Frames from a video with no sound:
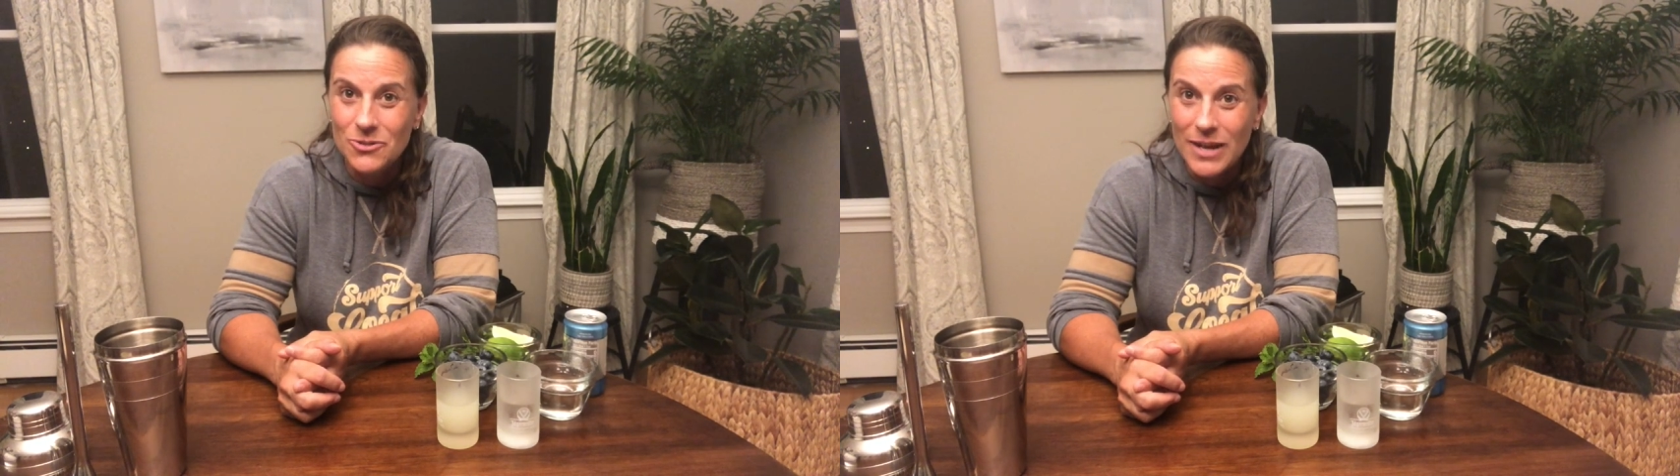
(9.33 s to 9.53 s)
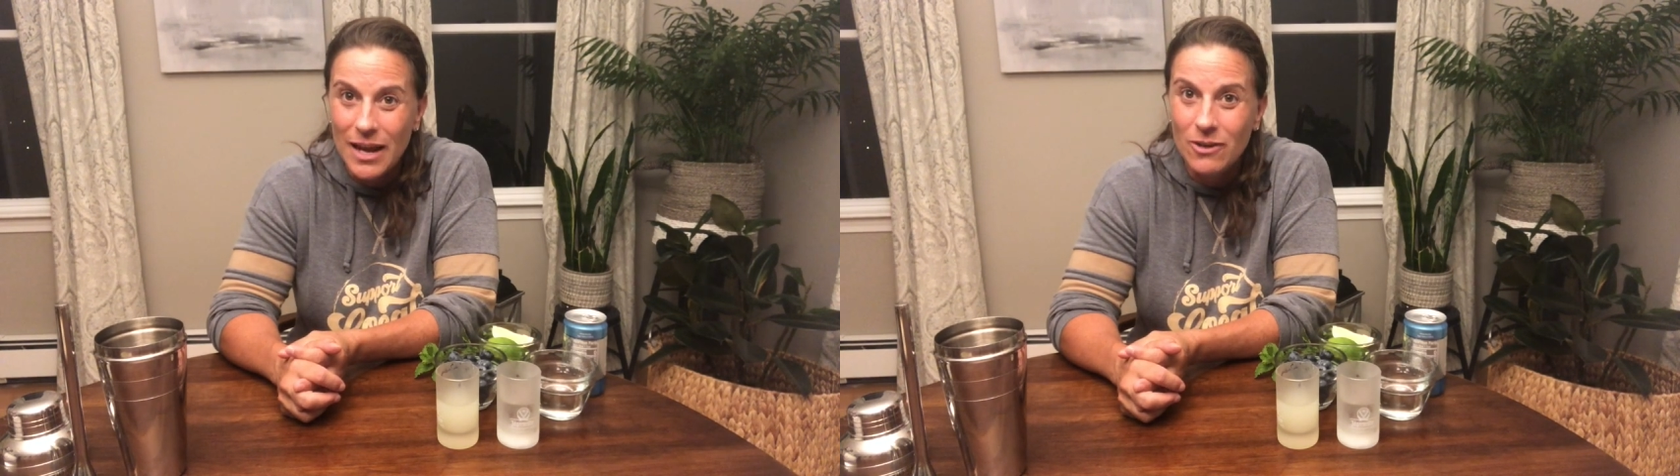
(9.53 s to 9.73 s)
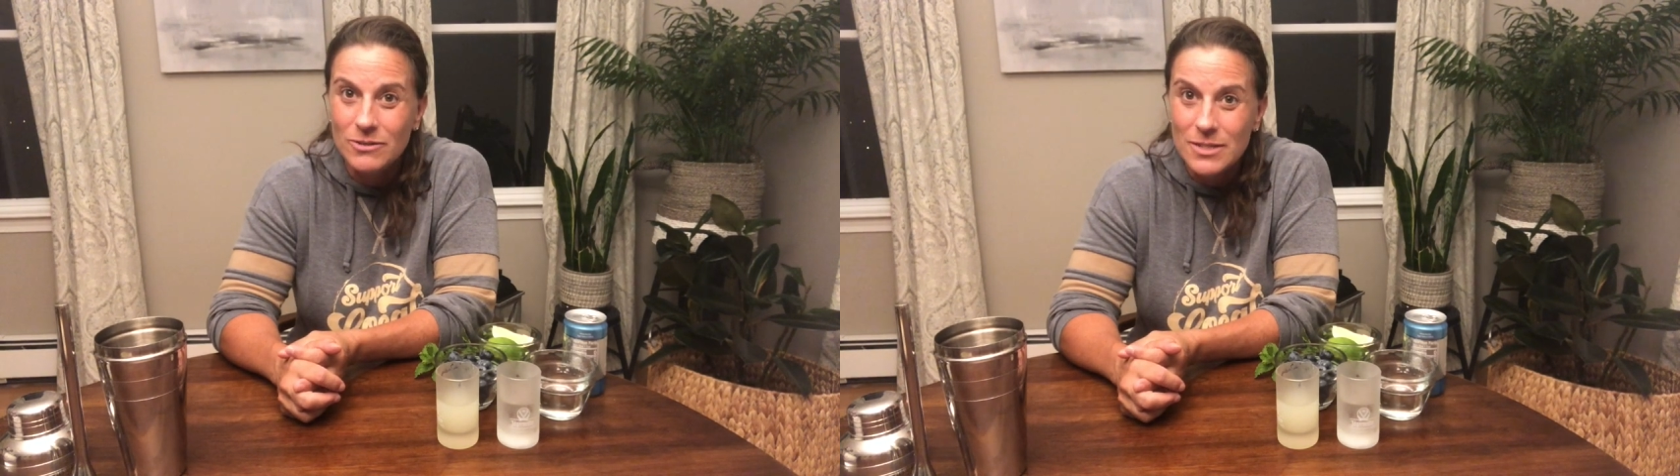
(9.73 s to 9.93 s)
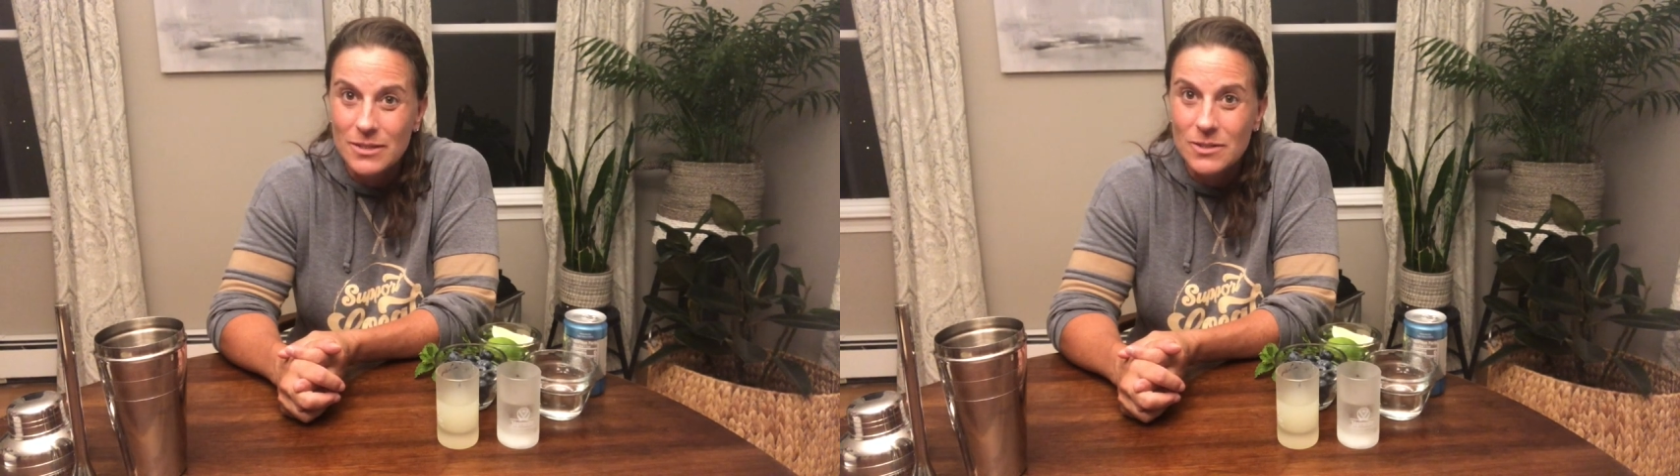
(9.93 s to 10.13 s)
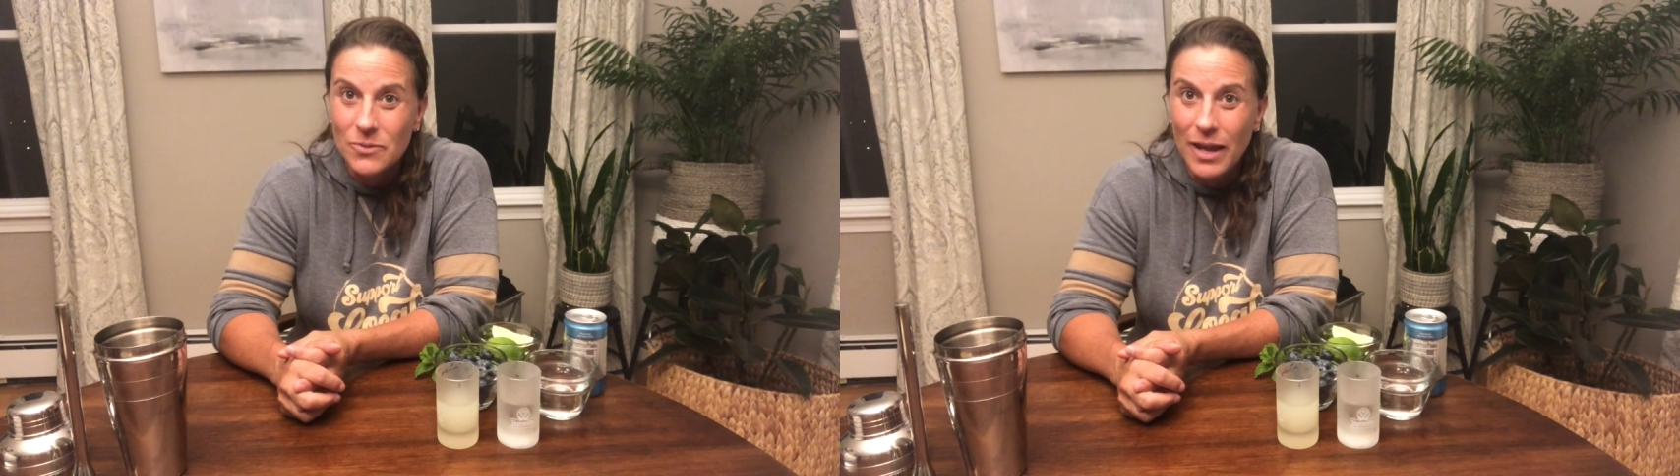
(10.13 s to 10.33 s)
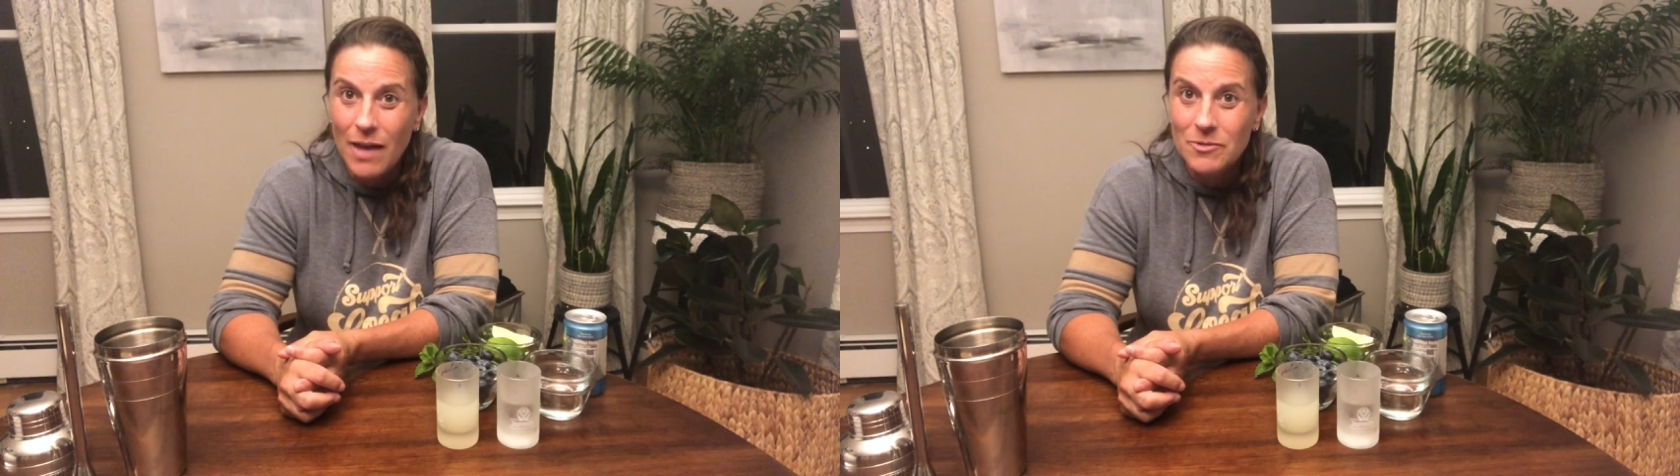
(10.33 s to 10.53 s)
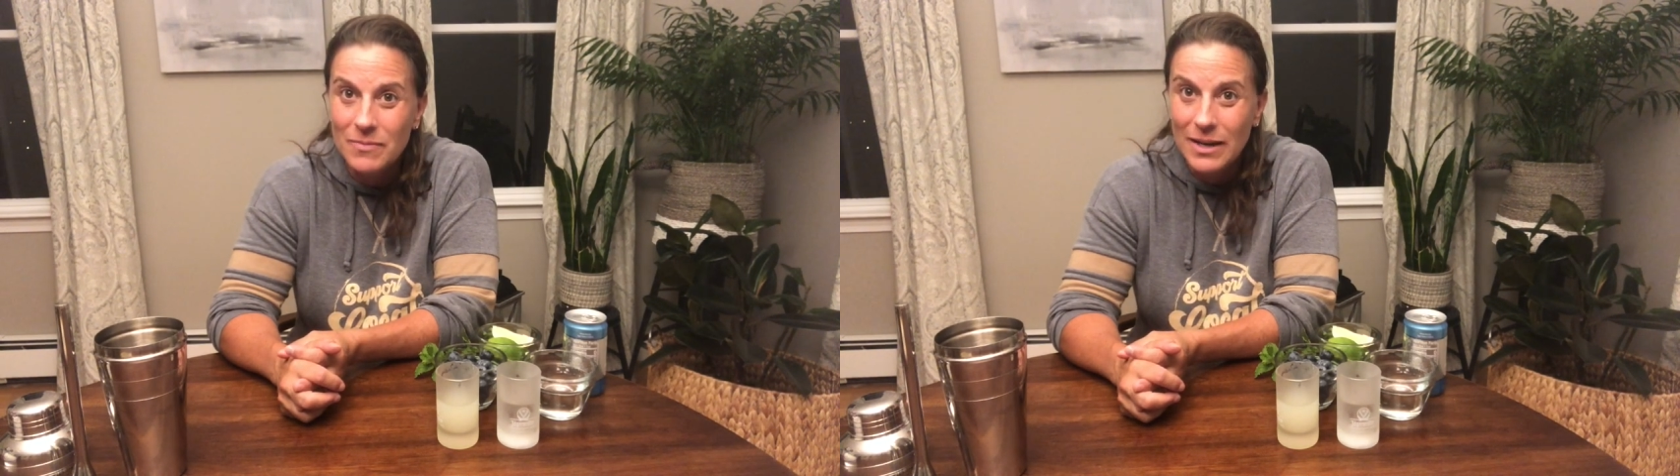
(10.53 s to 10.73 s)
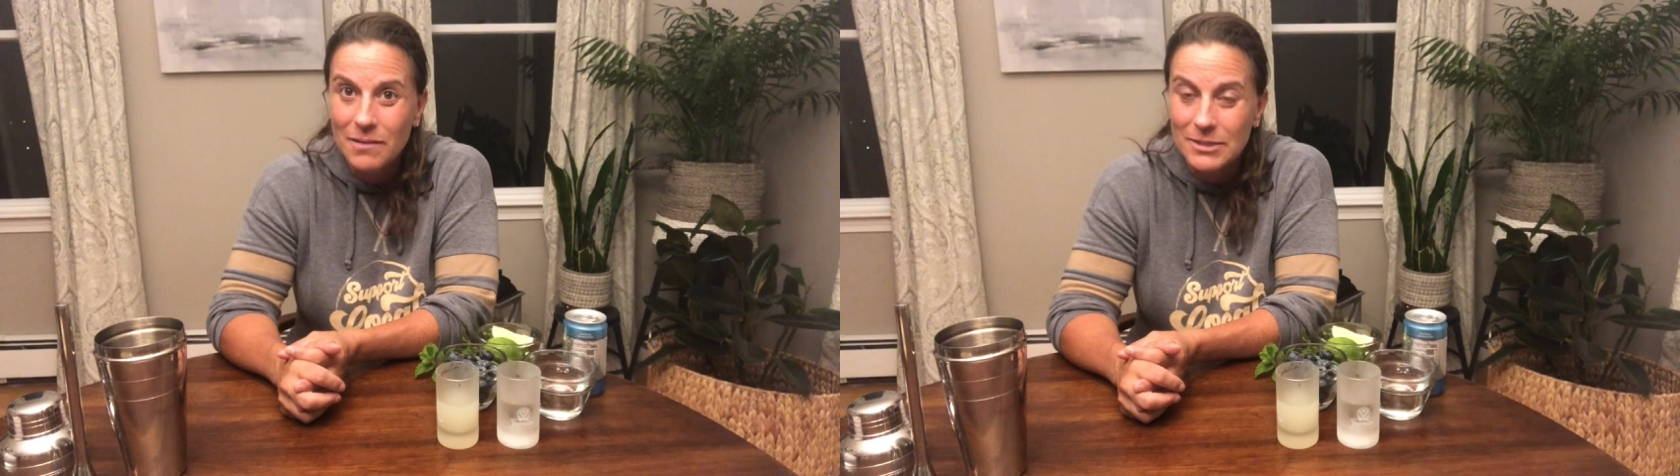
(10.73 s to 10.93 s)
now since we haven't
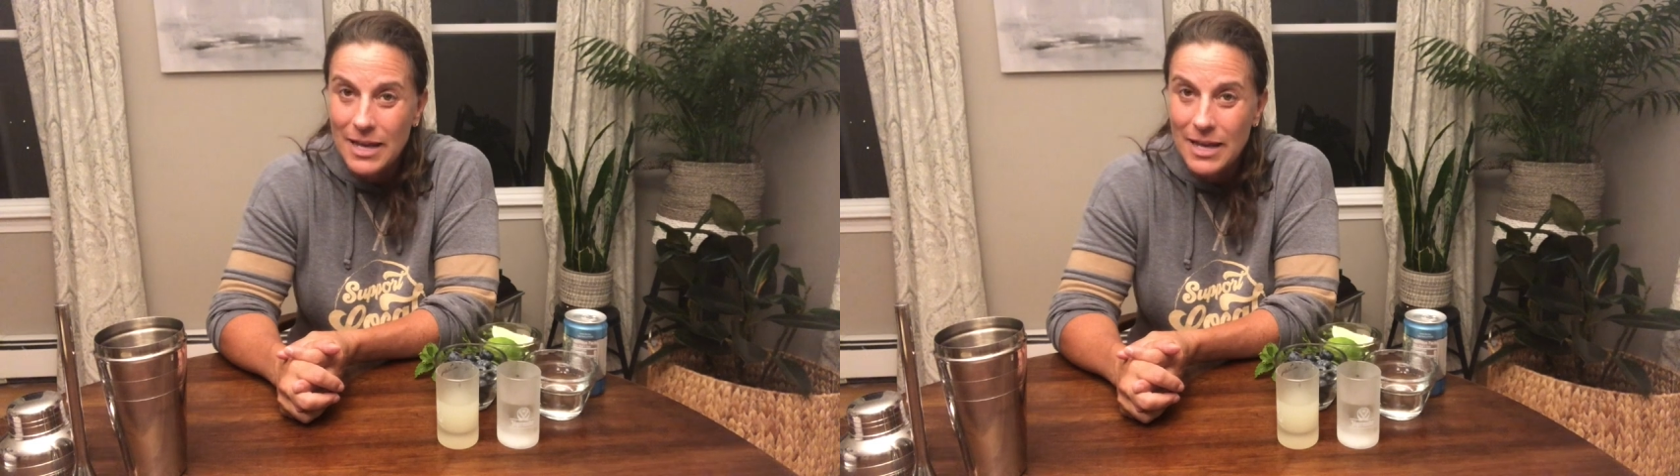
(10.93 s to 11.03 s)
been able to